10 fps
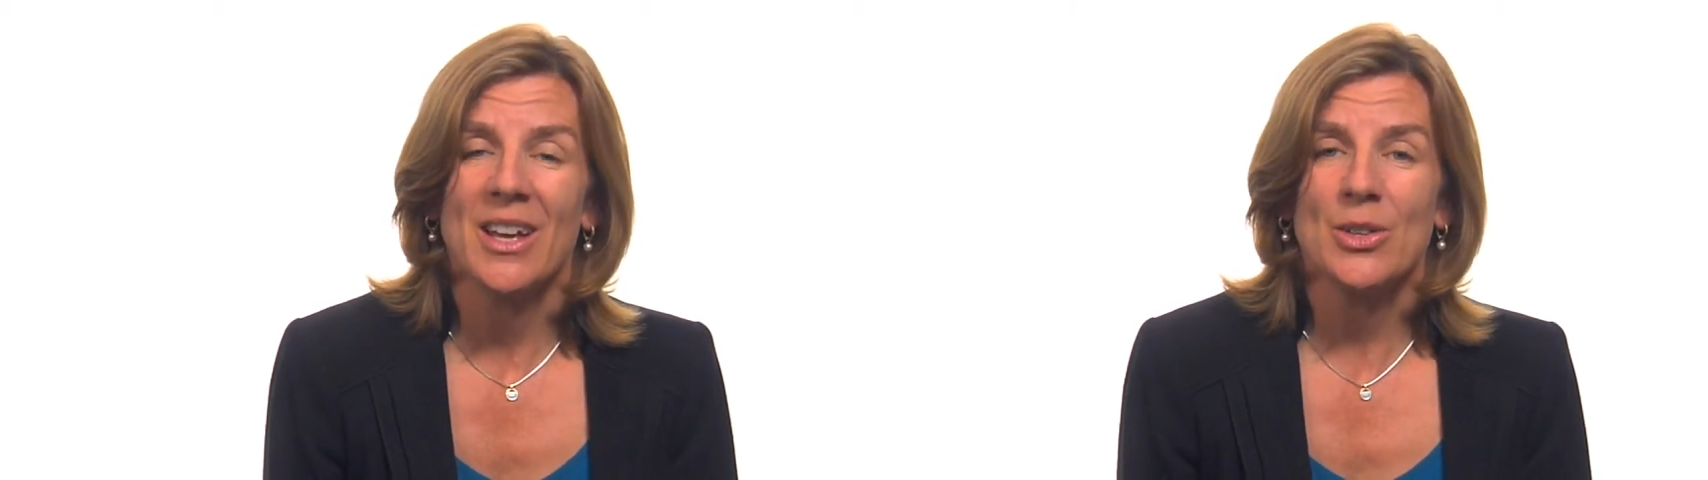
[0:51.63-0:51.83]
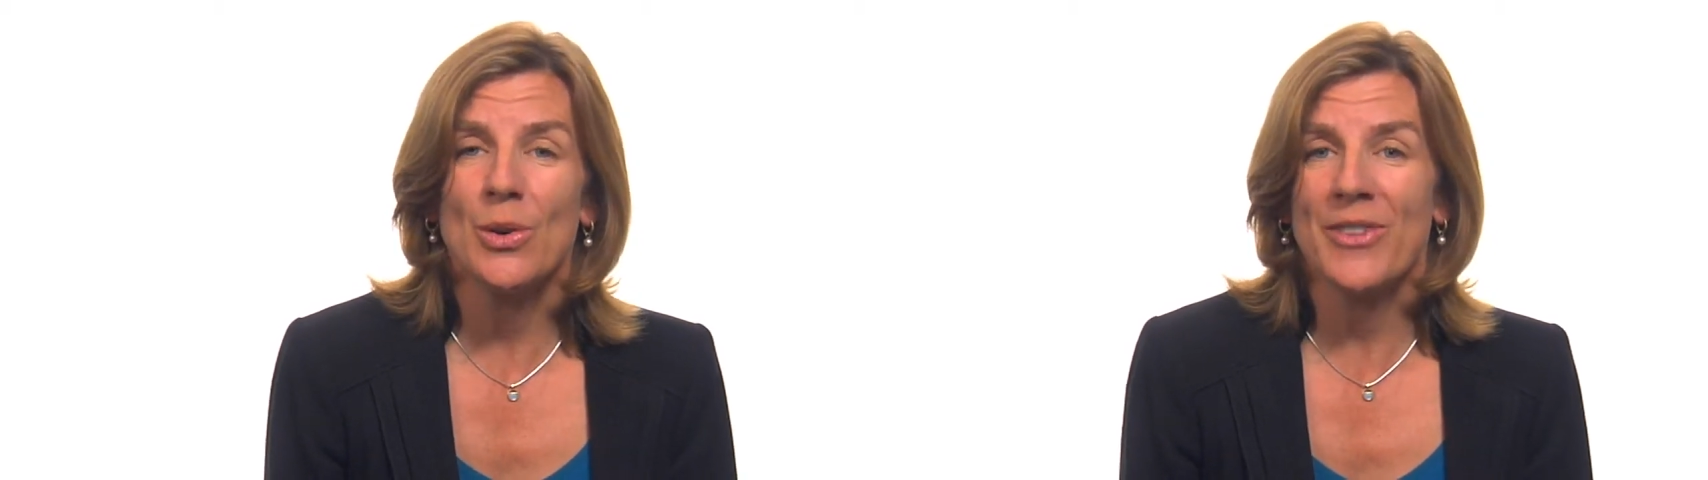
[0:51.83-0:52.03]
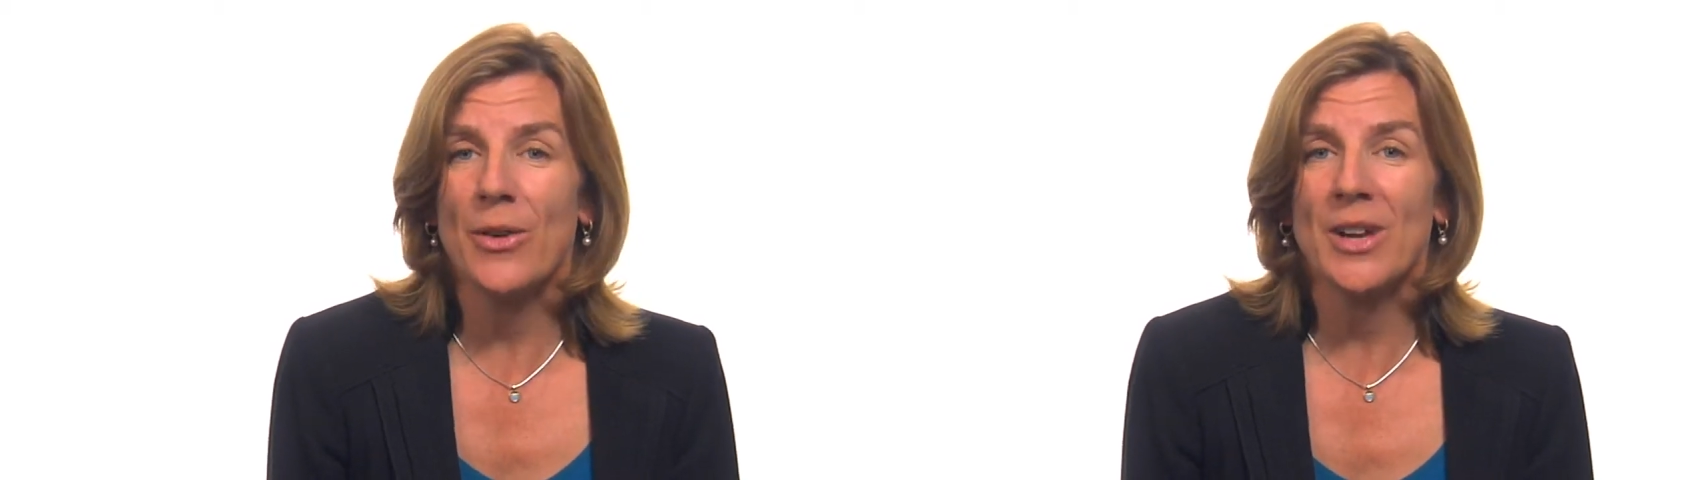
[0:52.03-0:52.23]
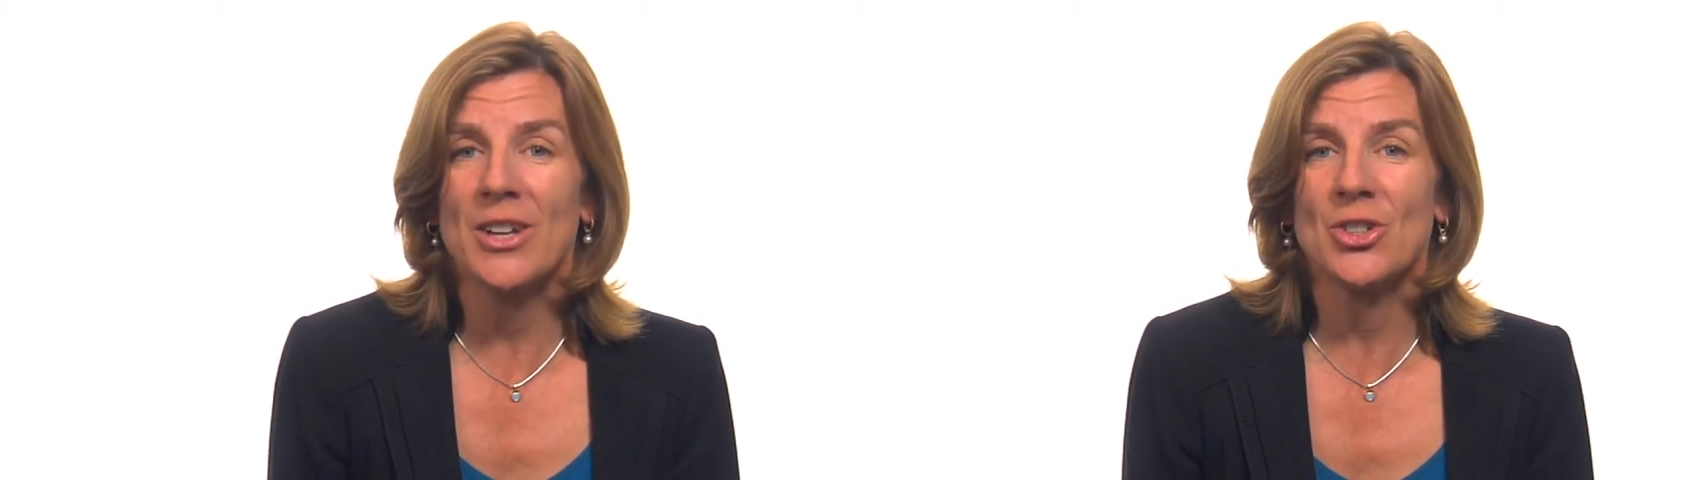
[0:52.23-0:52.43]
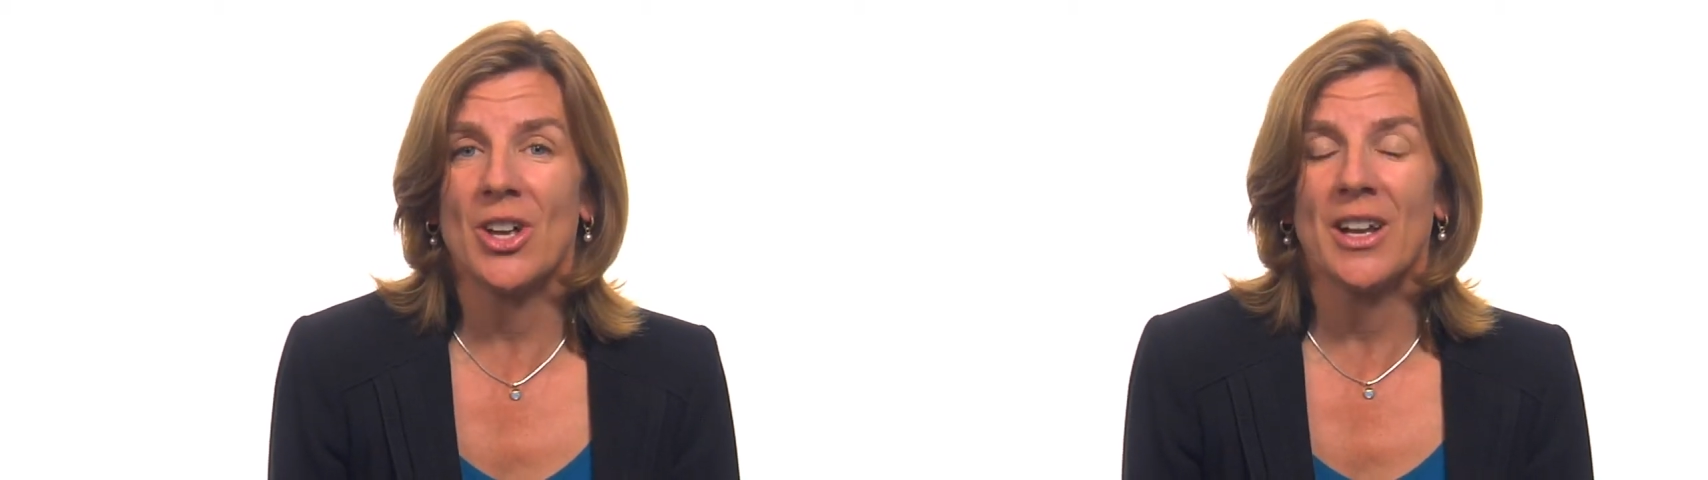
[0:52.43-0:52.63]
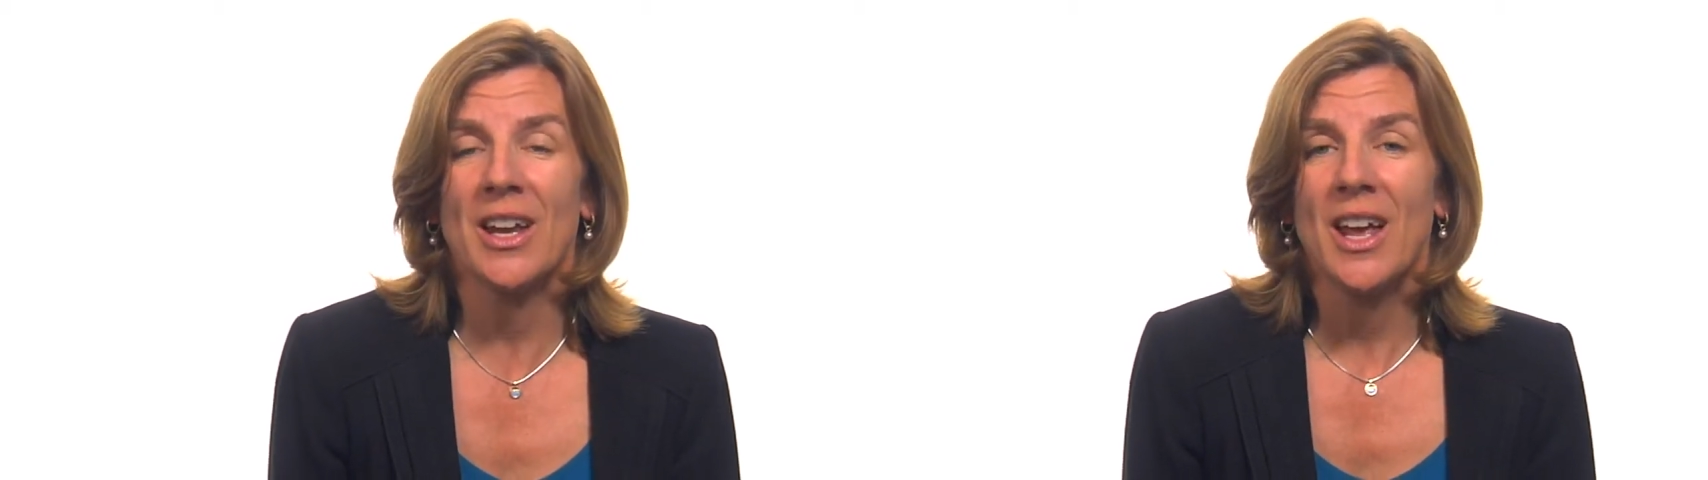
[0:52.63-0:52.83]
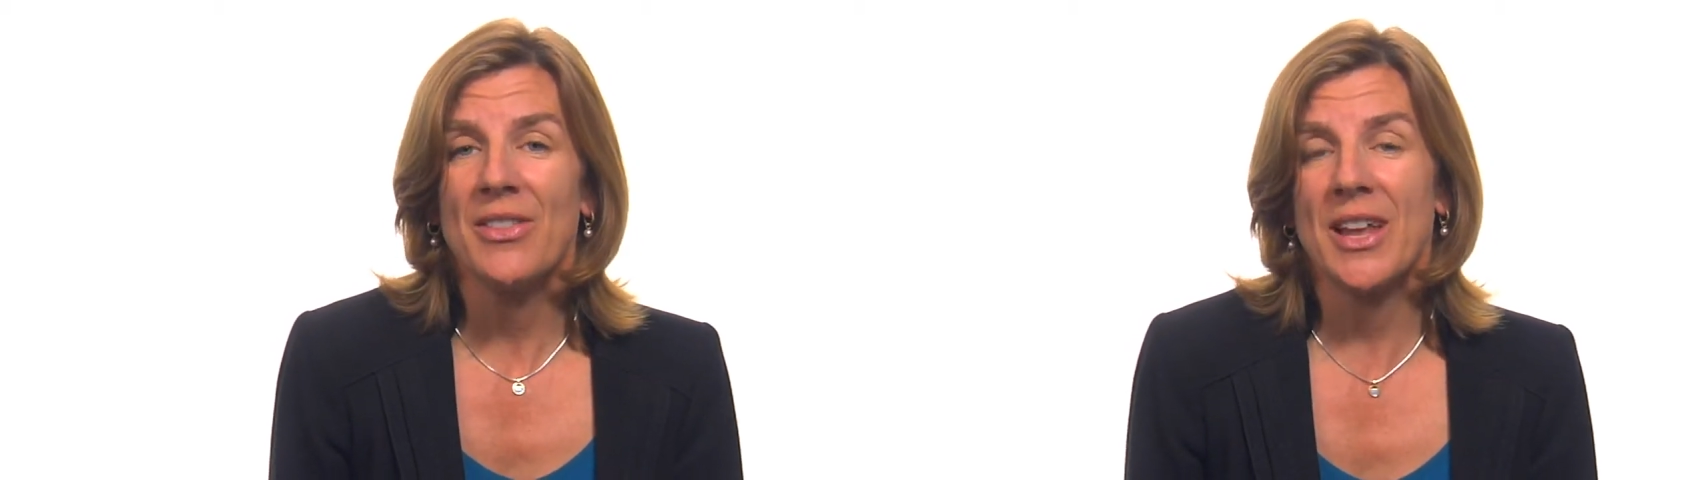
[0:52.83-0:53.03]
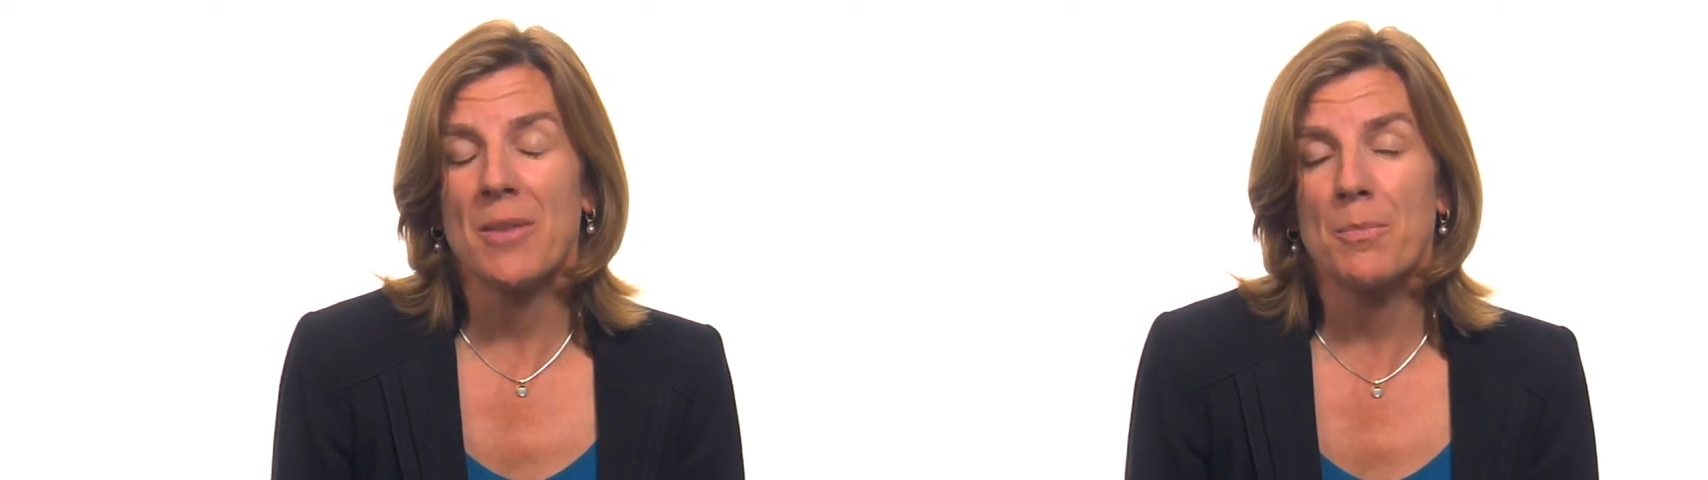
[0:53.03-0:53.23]
to a foundation
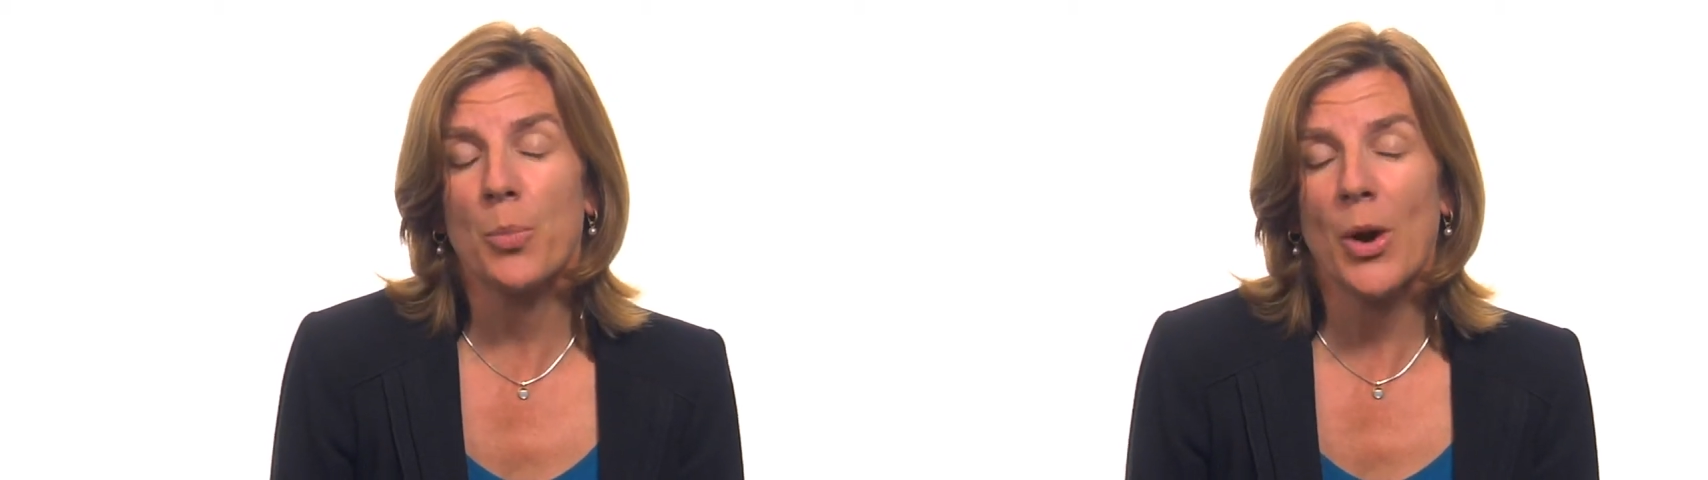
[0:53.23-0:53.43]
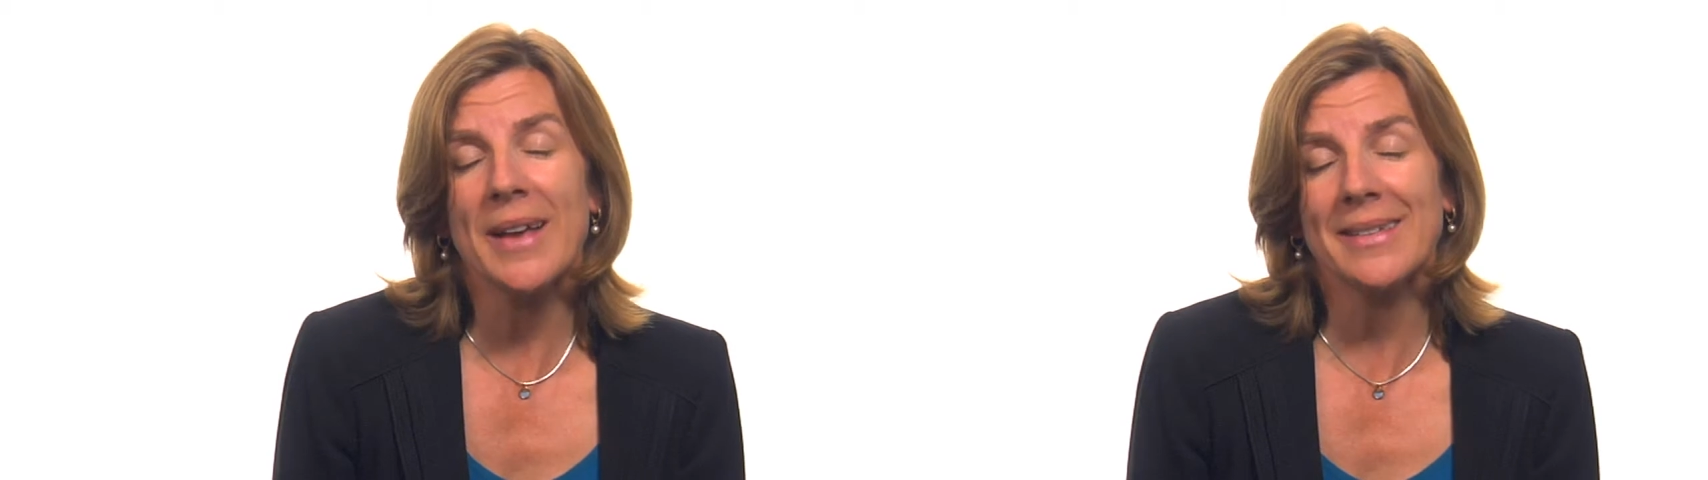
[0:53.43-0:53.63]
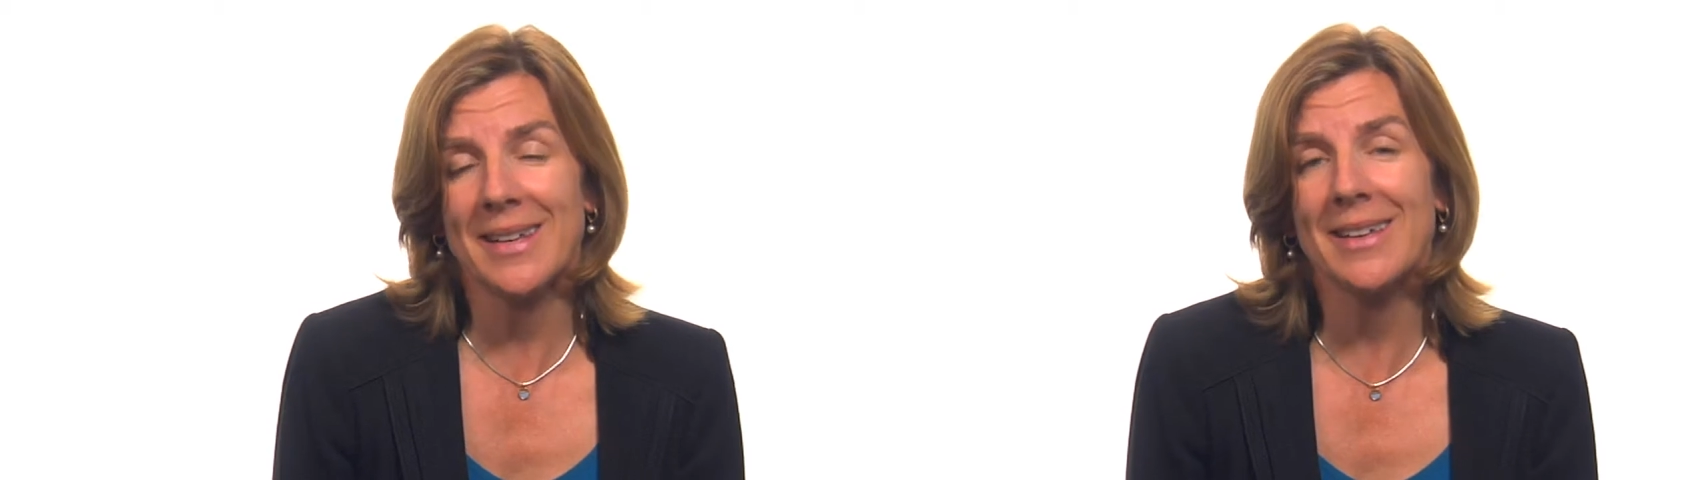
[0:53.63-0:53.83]
that embraced